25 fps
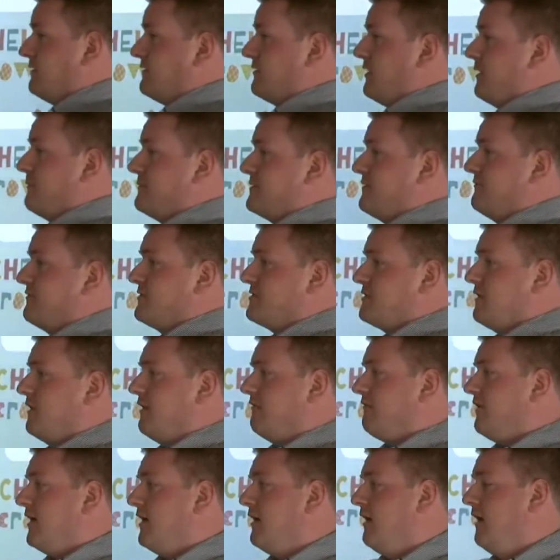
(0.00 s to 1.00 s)
in terms of a
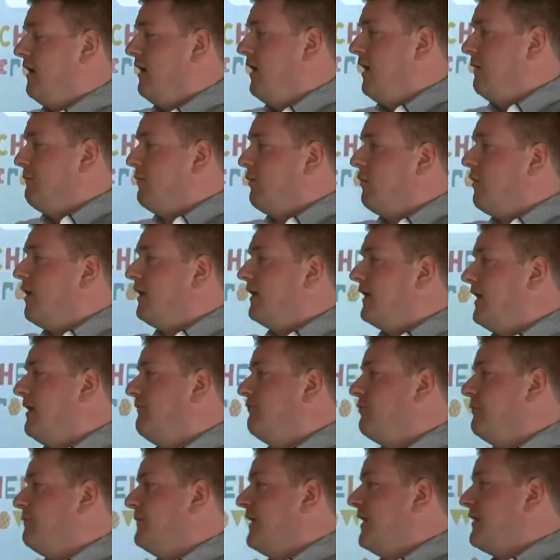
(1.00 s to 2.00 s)
survey. But what came
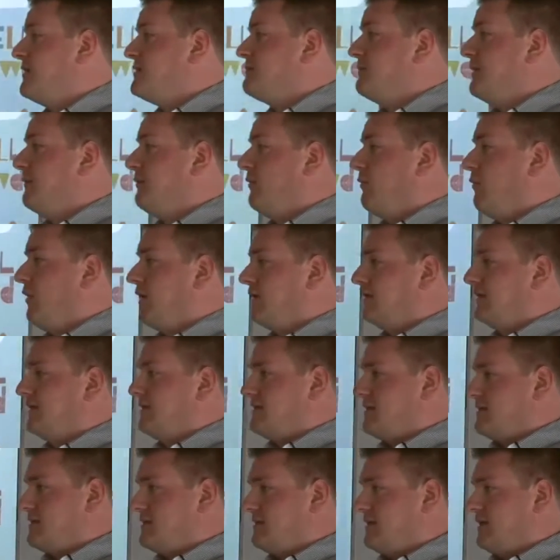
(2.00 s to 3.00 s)
from that is people wanted
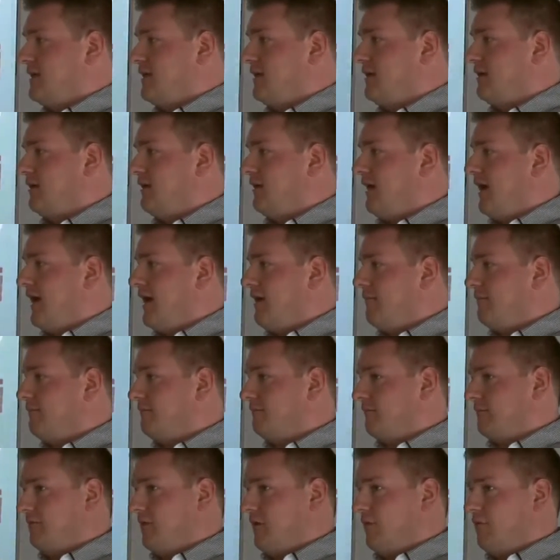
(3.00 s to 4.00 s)
to see a
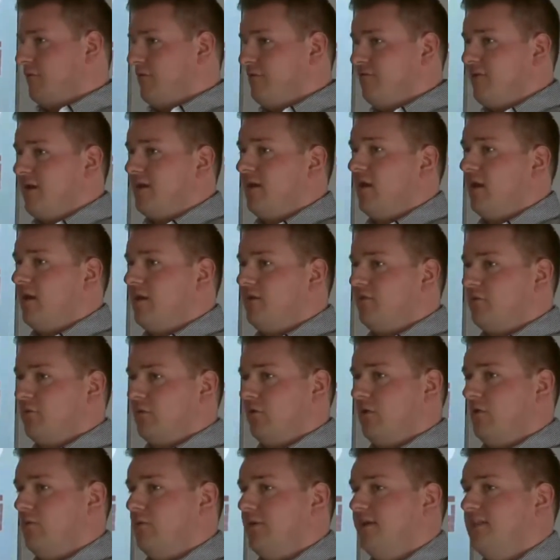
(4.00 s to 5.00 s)
revitalised
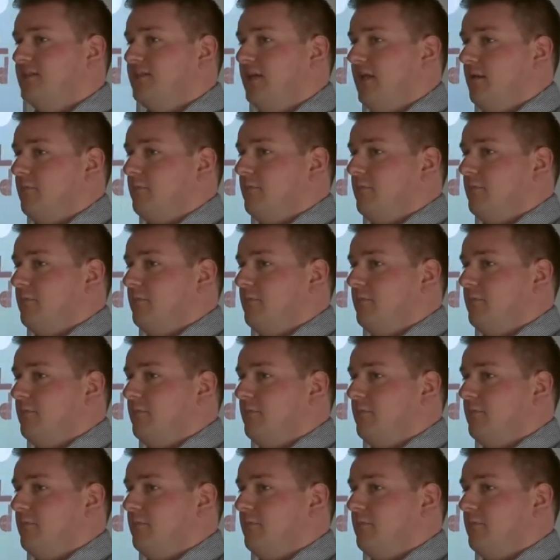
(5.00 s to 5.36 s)
rural retail